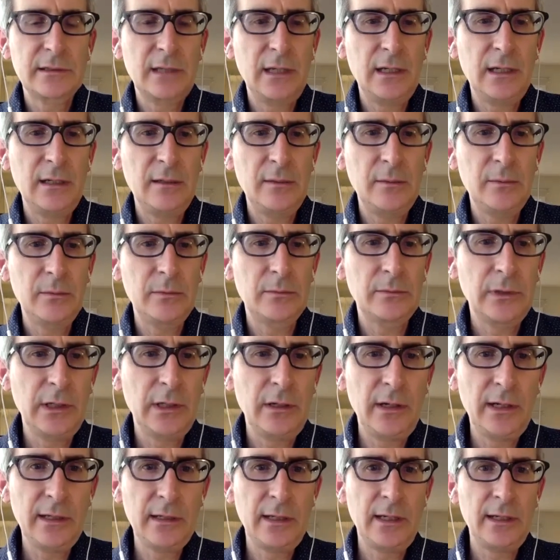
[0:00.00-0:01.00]
Um, you know,
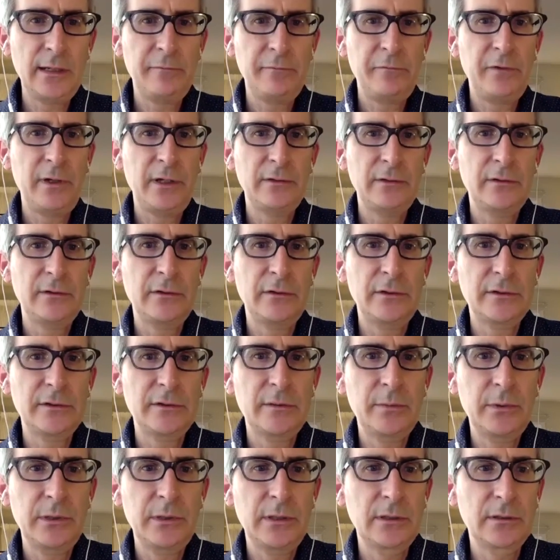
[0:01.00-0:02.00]
I, I, found her to
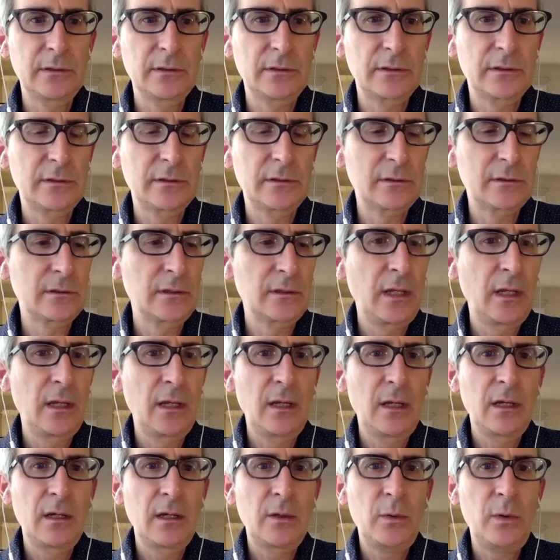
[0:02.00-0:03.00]
be just
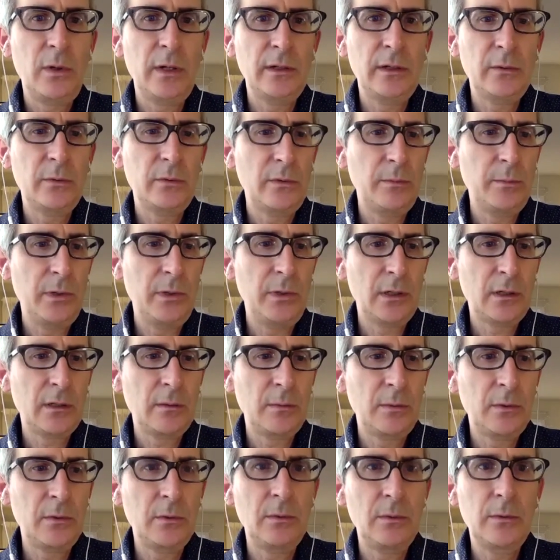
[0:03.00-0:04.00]
quite a
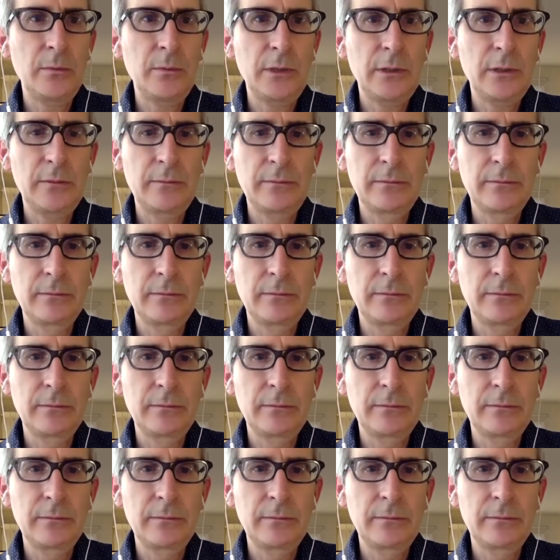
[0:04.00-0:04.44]
remarkable woman.